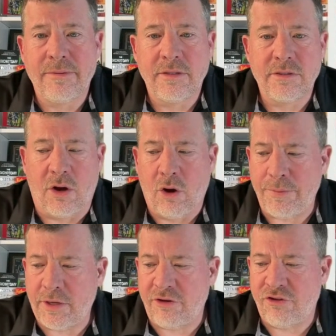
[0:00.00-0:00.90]
So I hope
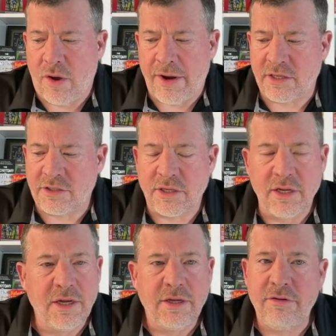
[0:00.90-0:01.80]
you can join us.
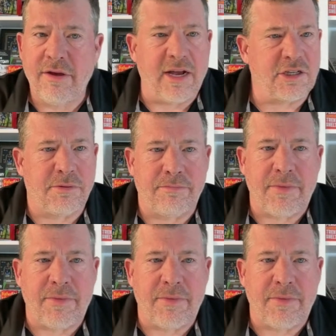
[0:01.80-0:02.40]
You guys from